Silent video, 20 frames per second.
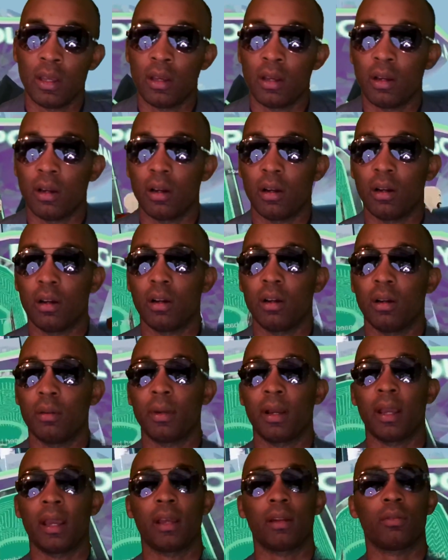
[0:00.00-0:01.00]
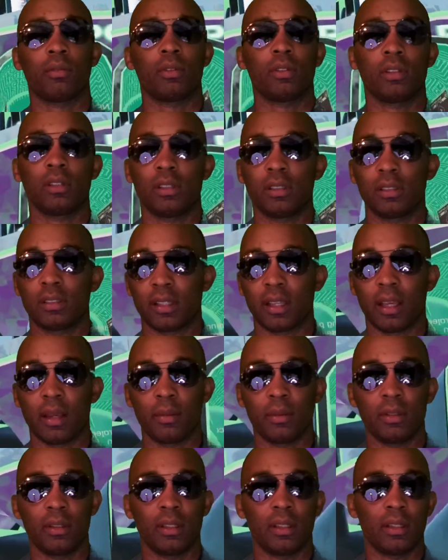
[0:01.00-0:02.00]
I had a really good time
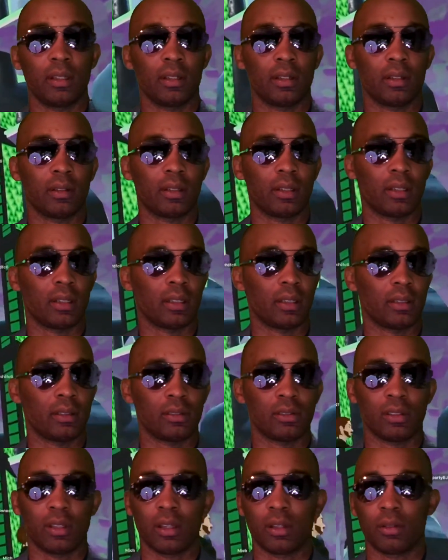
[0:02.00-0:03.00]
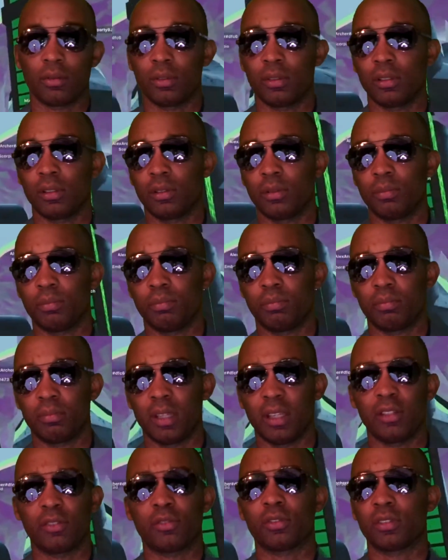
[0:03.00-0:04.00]
in there. There's a lot of really
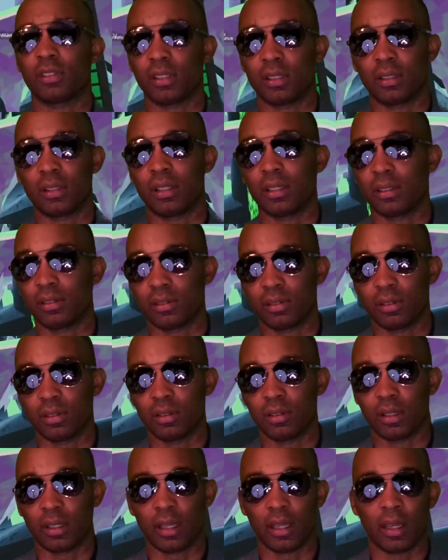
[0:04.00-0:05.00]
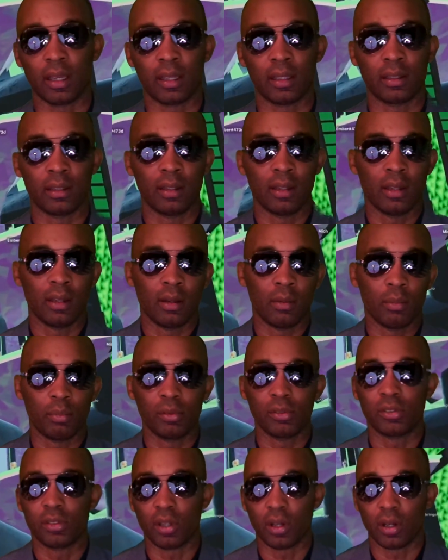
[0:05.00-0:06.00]
interesting things to look at.
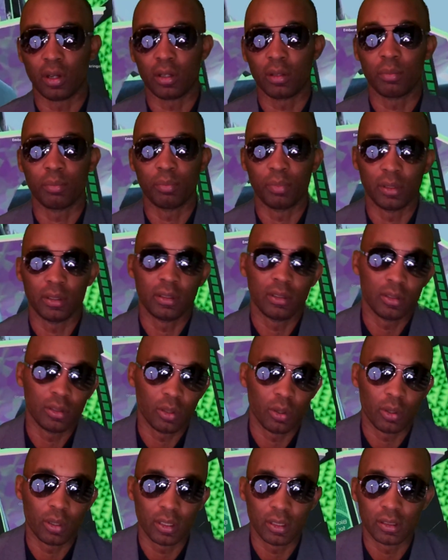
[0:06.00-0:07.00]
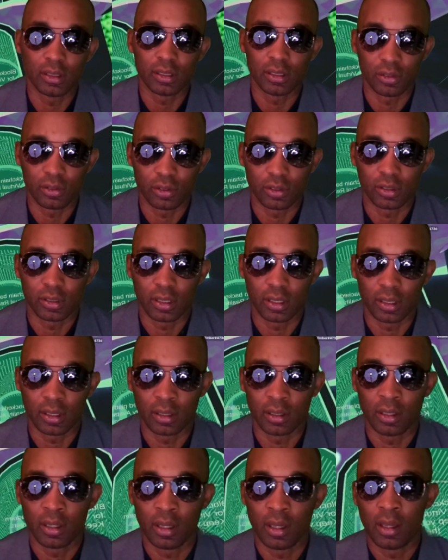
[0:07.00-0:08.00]
Bizarre, but you know, it is interesting.
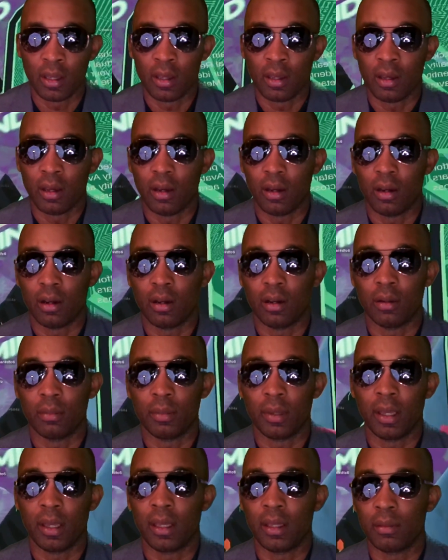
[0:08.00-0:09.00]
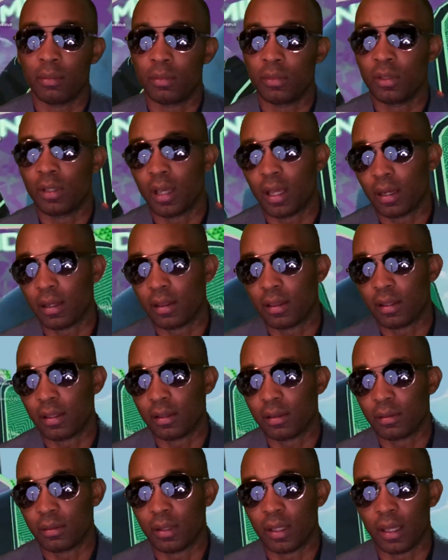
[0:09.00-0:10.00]
And you got to
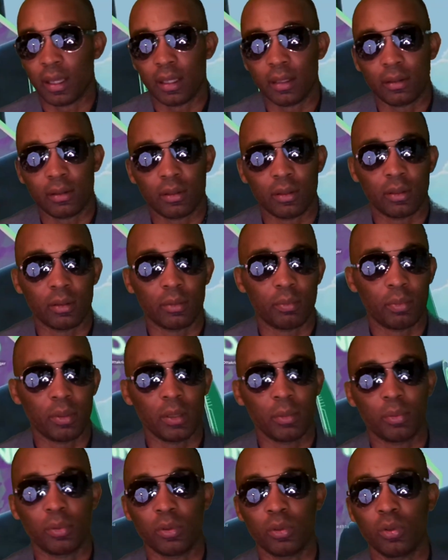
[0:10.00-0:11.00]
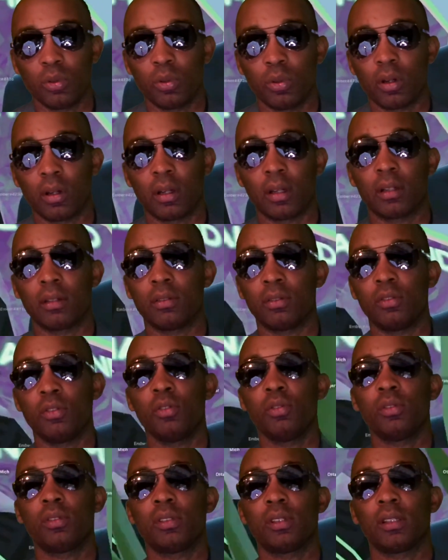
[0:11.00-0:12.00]
think that the people who are
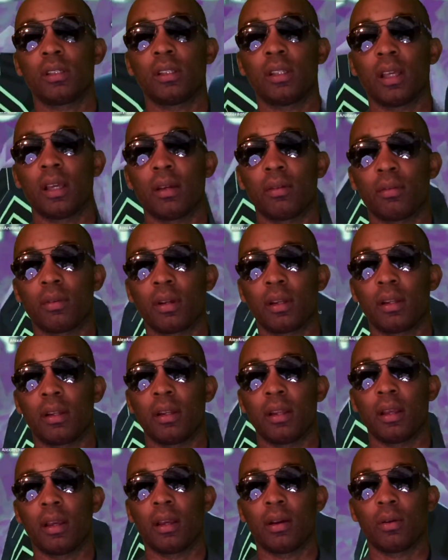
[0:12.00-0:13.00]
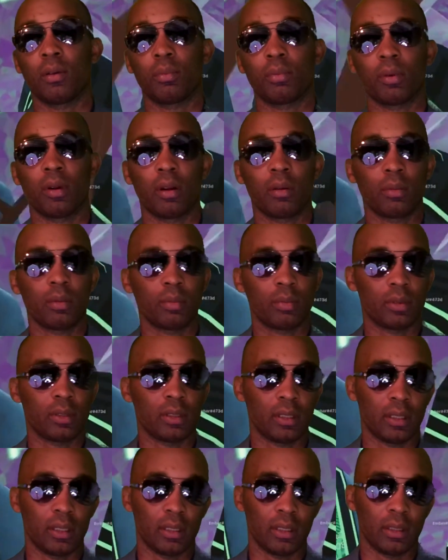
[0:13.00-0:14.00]
using that right now are
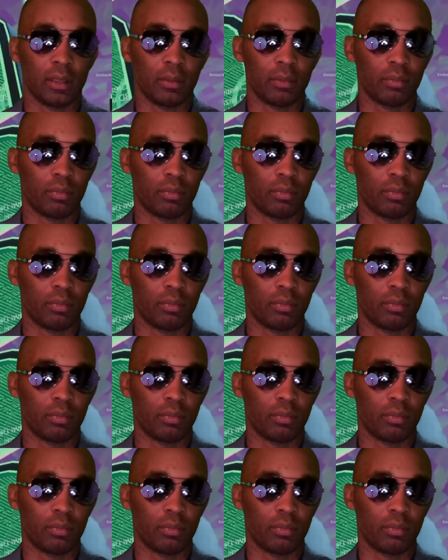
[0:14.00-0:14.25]
probably